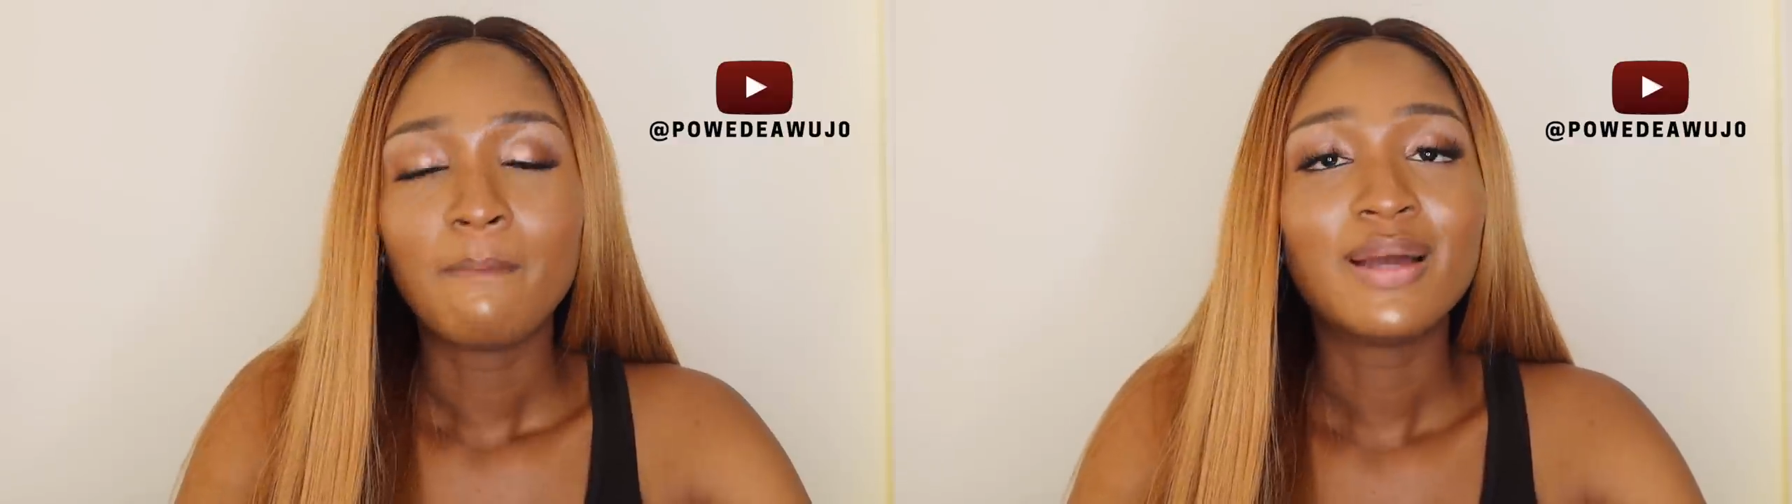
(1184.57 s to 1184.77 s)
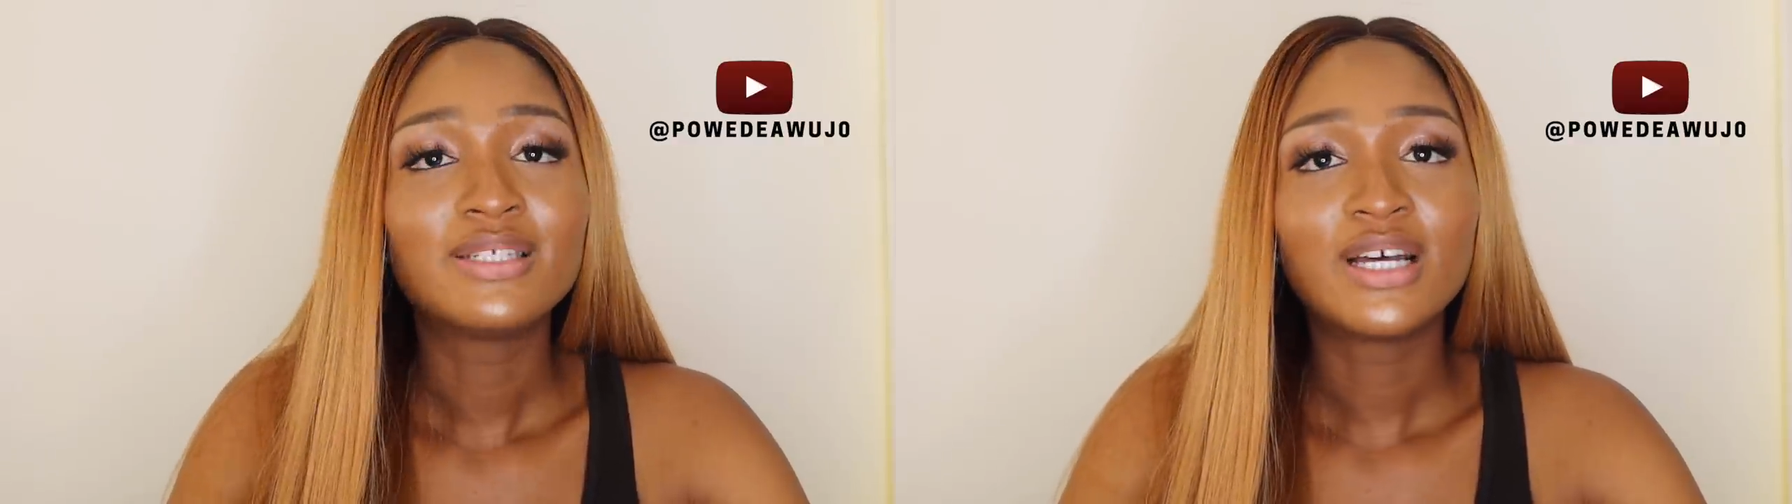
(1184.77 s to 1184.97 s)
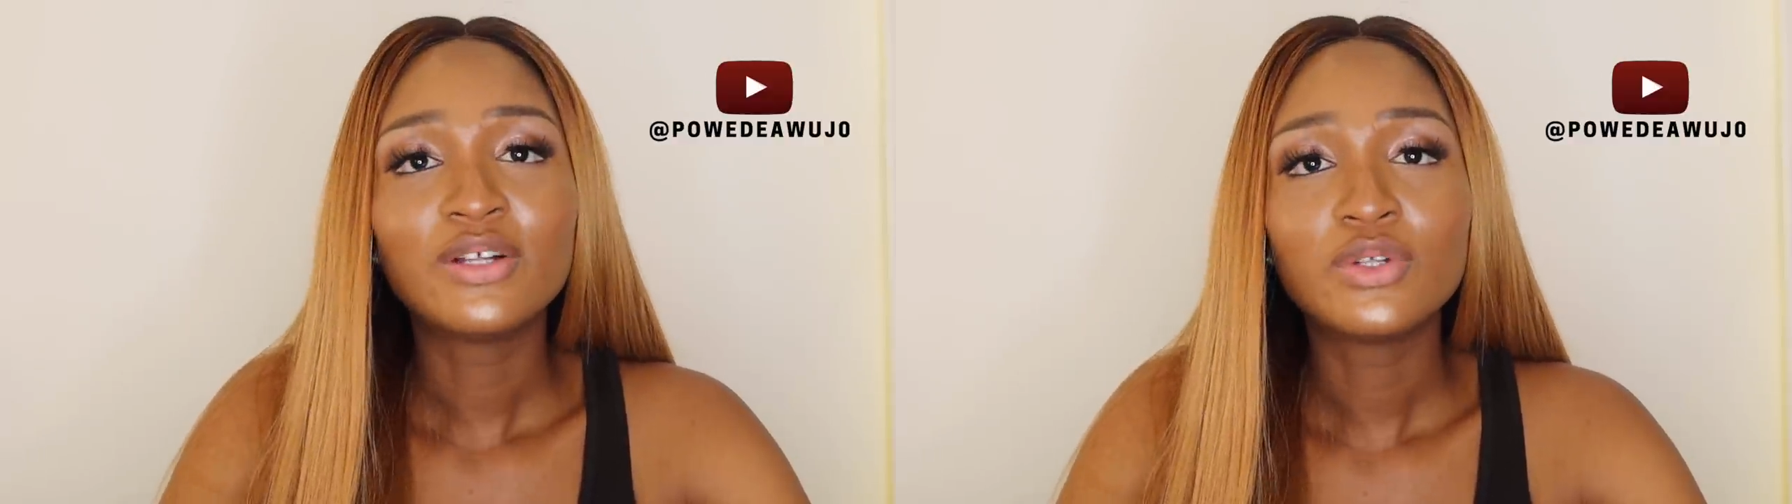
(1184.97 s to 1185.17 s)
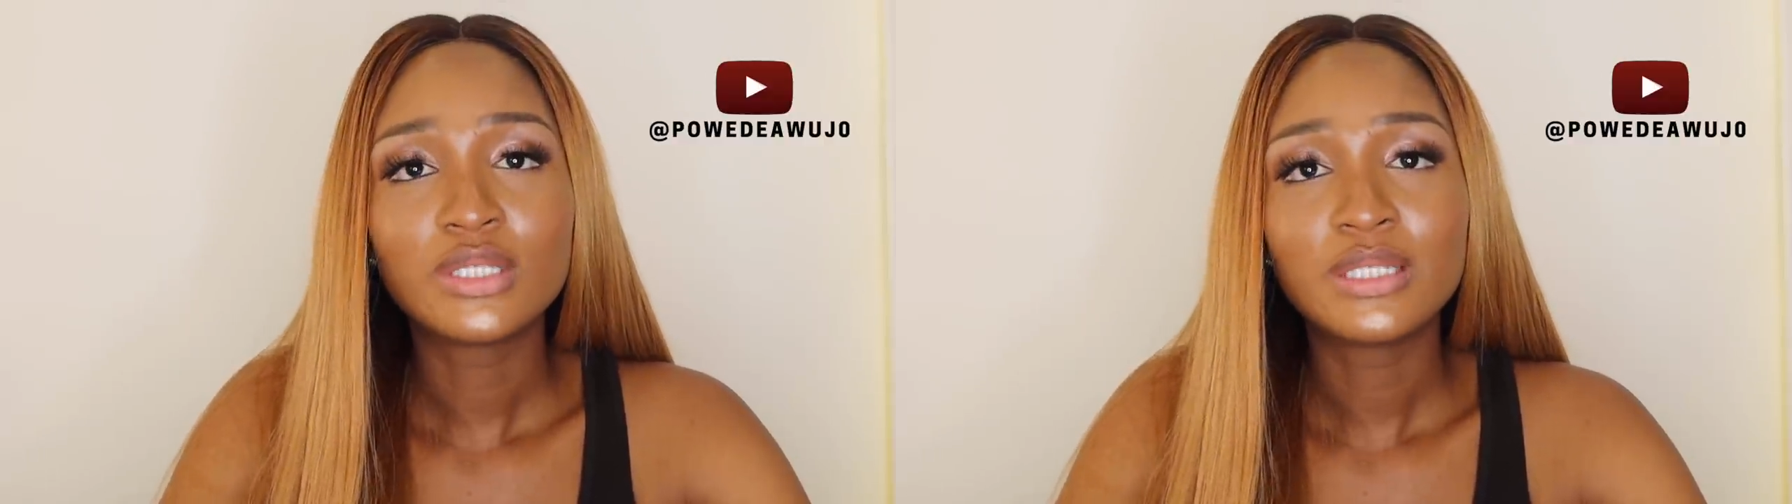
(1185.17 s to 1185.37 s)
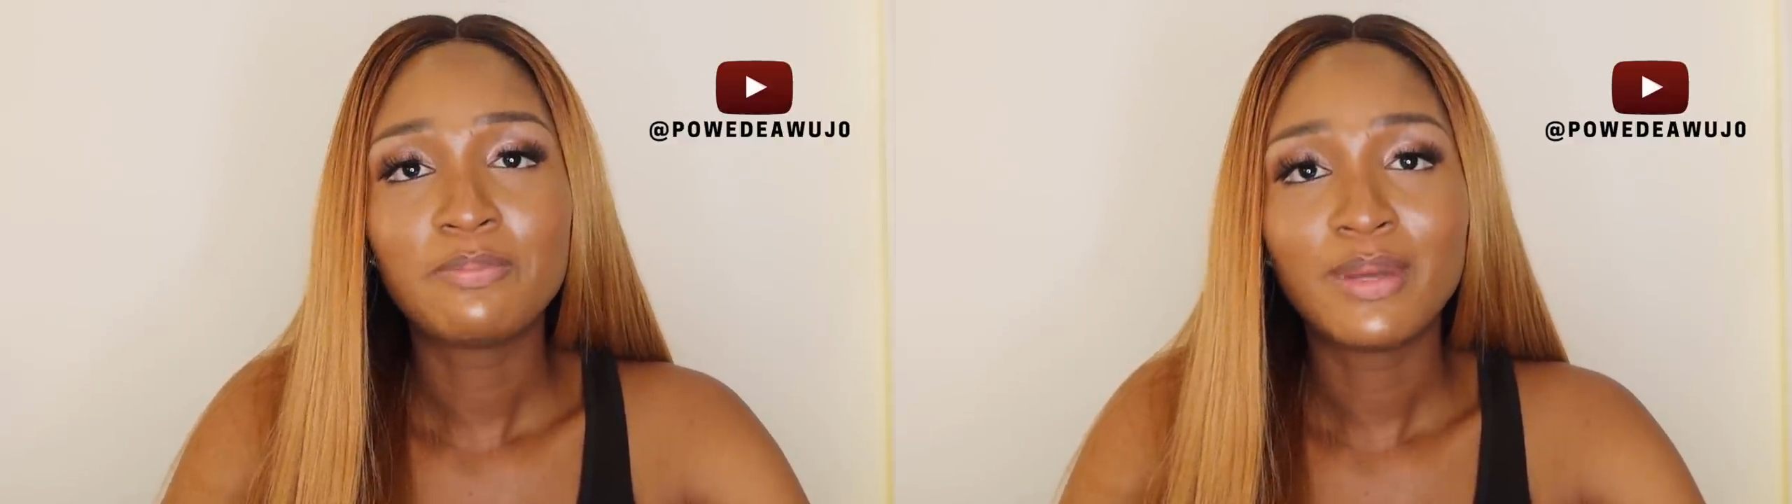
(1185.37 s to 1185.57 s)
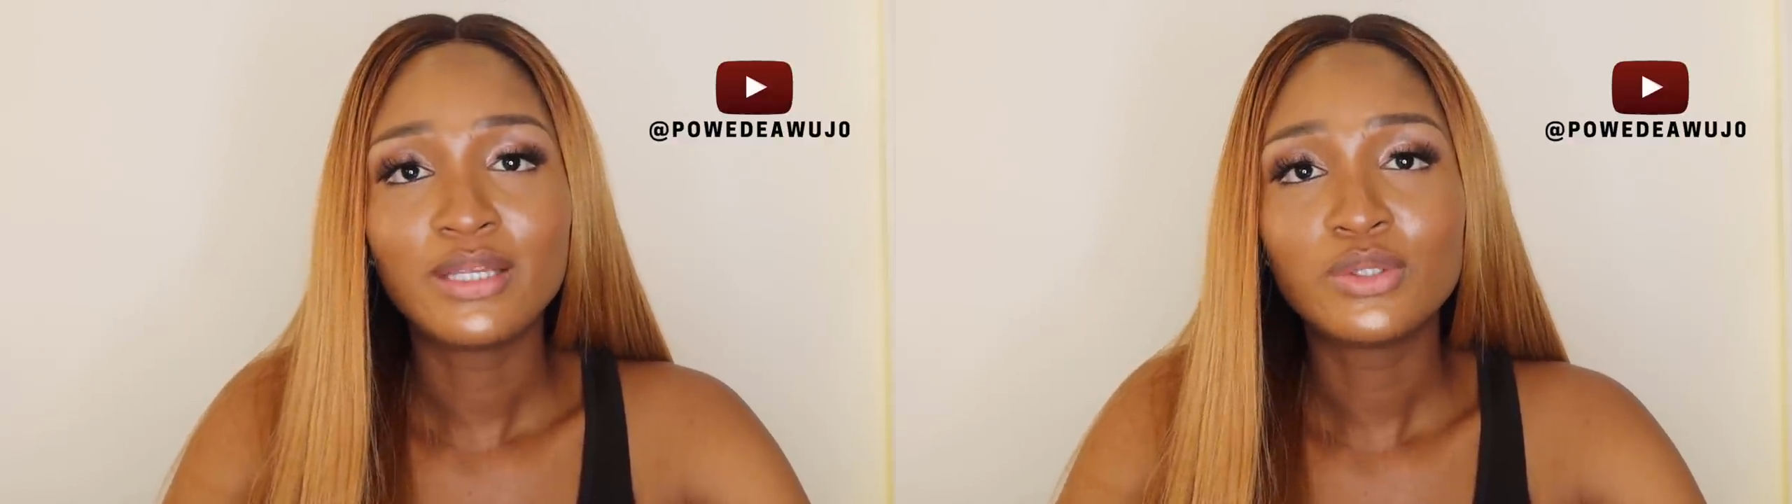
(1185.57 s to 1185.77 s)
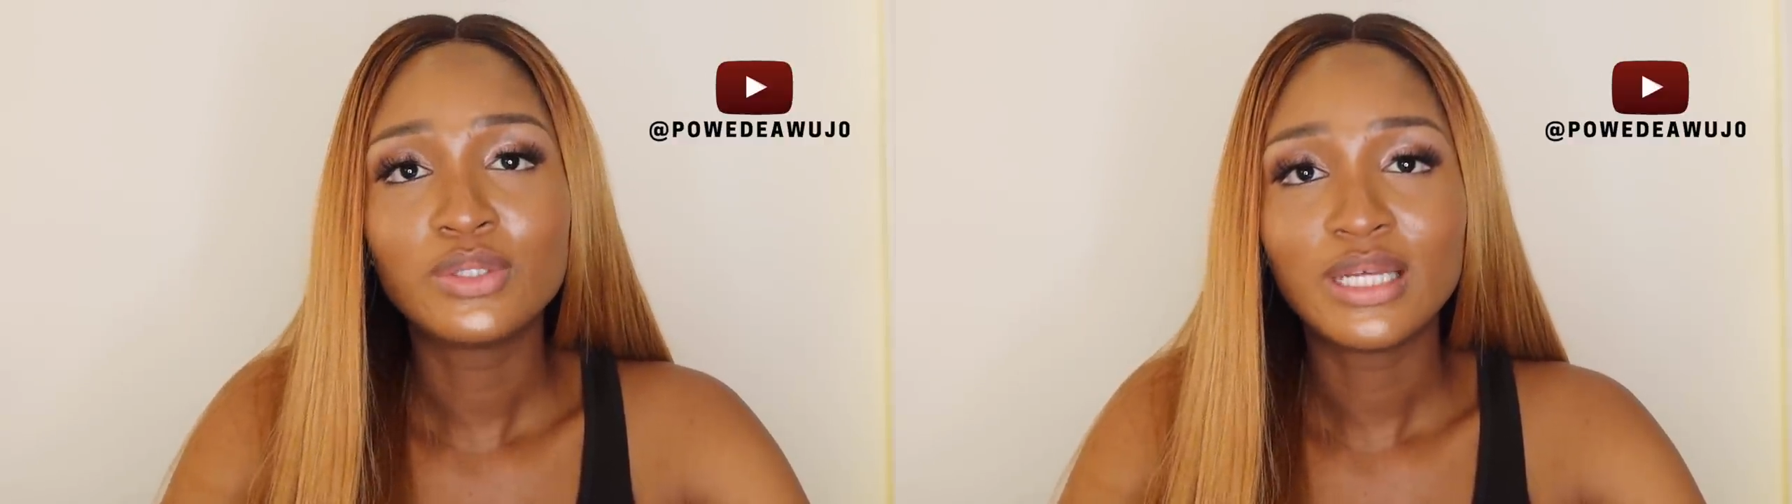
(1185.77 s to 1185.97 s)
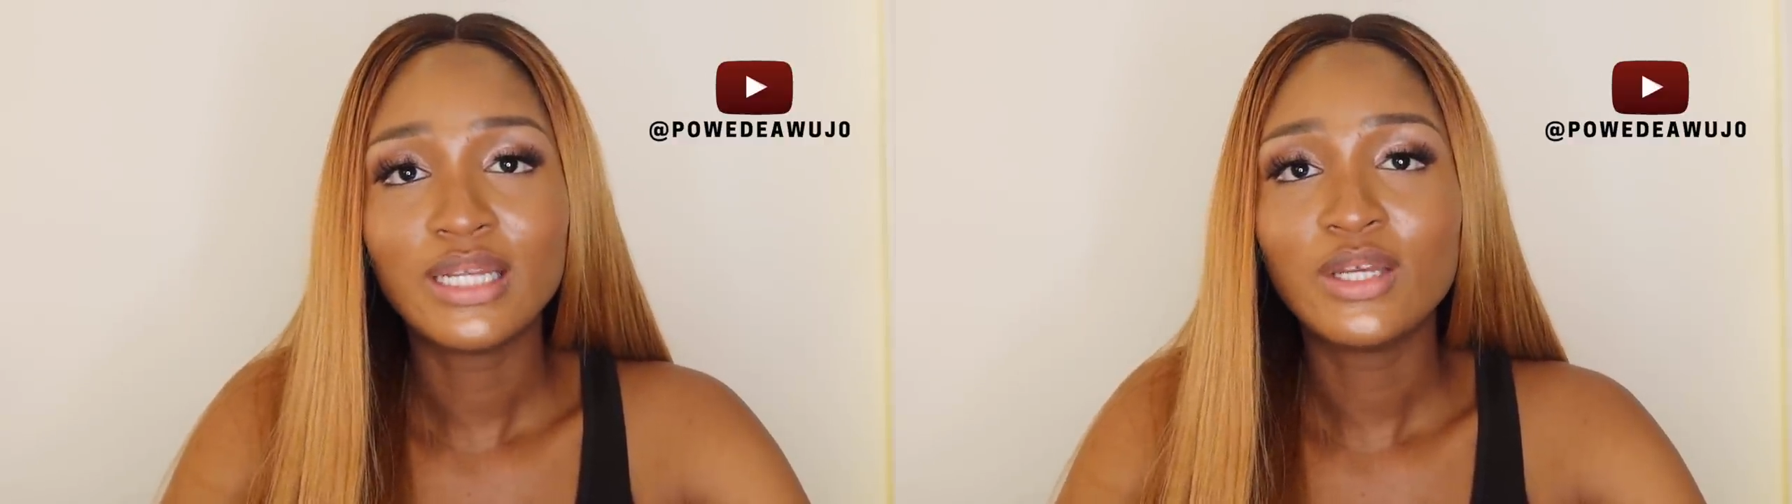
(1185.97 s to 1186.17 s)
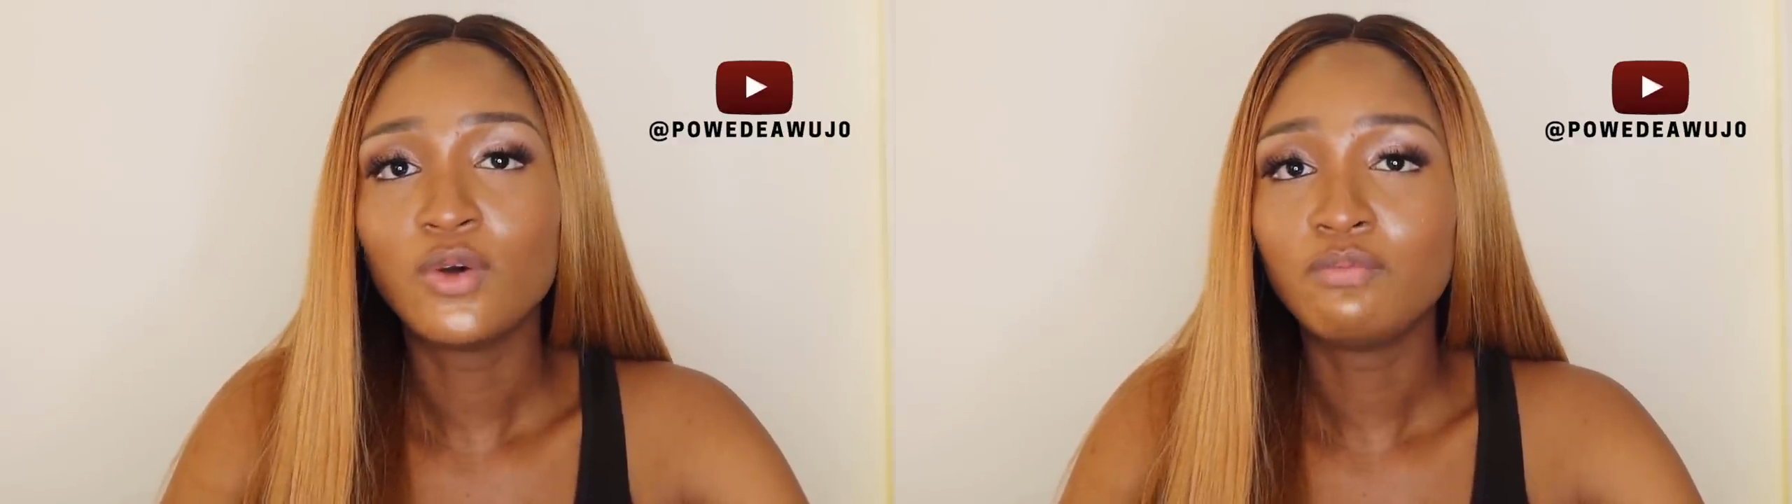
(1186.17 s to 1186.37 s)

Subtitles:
my child doesn't depend totally